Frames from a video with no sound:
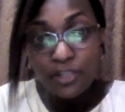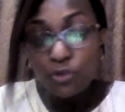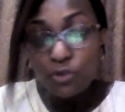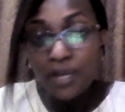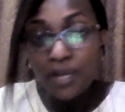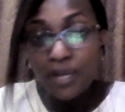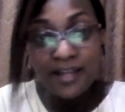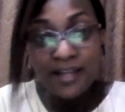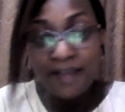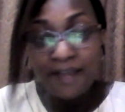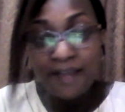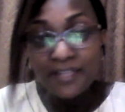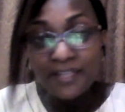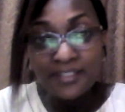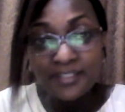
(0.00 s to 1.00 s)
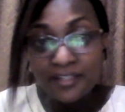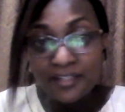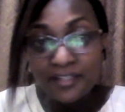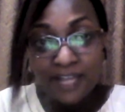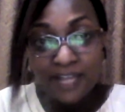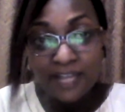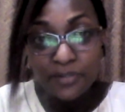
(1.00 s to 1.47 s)
You can have that
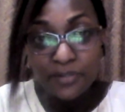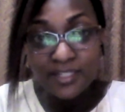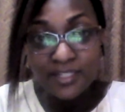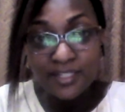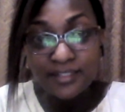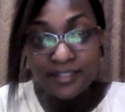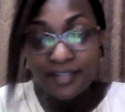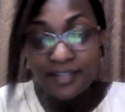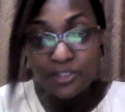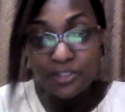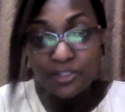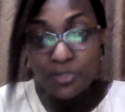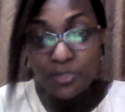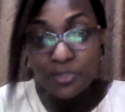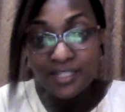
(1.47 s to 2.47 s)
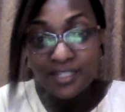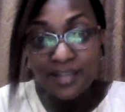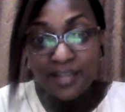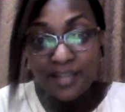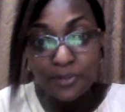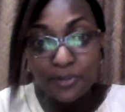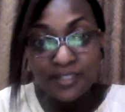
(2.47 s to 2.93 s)
10,000, that
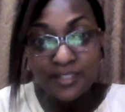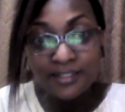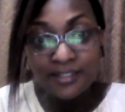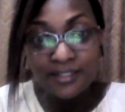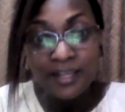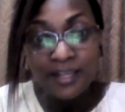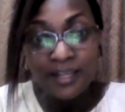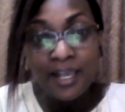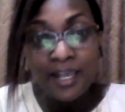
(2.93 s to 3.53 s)
20,000,